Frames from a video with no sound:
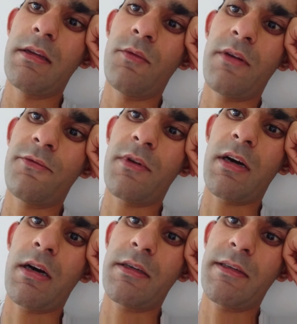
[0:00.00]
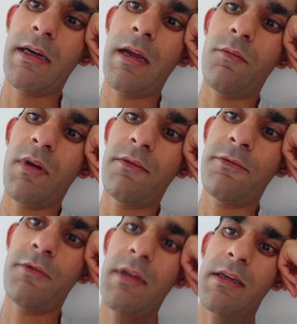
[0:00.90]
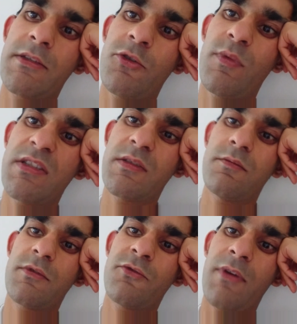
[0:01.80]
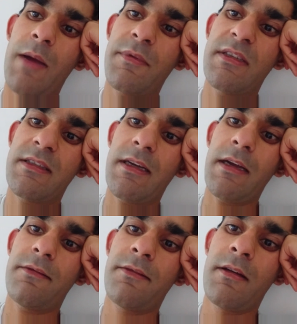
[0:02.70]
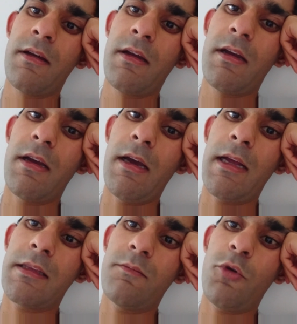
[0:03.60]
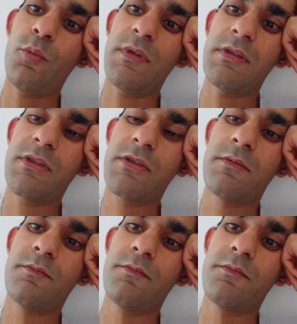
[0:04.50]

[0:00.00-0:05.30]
Went through a hard time. Went through like so much crap in his life, and at the moment